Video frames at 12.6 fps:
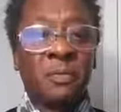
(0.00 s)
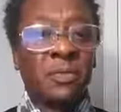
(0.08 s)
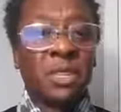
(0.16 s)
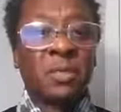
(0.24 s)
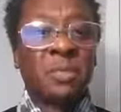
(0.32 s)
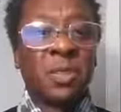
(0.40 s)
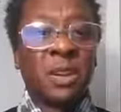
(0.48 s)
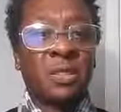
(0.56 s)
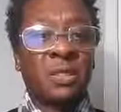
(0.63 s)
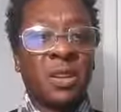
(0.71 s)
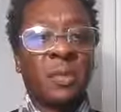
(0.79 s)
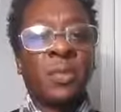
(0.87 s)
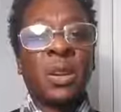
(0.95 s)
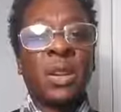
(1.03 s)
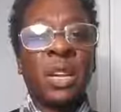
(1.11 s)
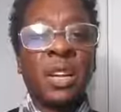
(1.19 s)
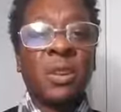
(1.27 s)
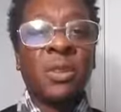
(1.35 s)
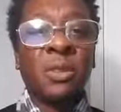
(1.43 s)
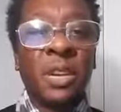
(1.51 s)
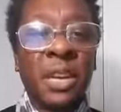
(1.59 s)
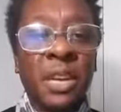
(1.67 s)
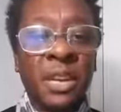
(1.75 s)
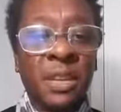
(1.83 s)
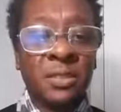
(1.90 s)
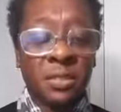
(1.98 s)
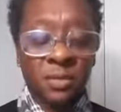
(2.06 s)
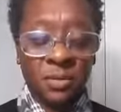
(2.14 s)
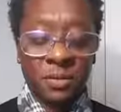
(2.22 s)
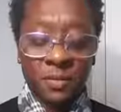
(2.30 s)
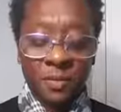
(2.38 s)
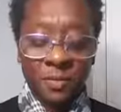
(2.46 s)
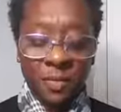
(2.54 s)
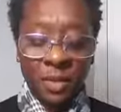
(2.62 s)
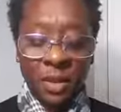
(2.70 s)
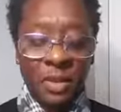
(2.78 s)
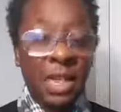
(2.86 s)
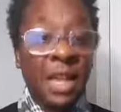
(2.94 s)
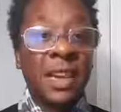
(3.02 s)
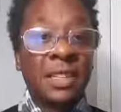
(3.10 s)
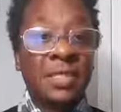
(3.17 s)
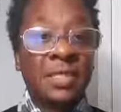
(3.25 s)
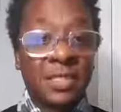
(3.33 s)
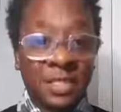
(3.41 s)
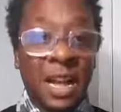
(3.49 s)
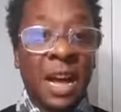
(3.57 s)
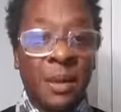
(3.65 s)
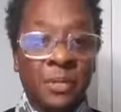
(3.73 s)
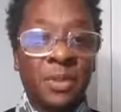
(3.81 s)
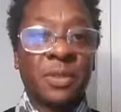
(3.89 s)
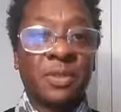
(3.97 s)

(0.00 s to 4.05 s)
just because of their political leanings. That needs to stop.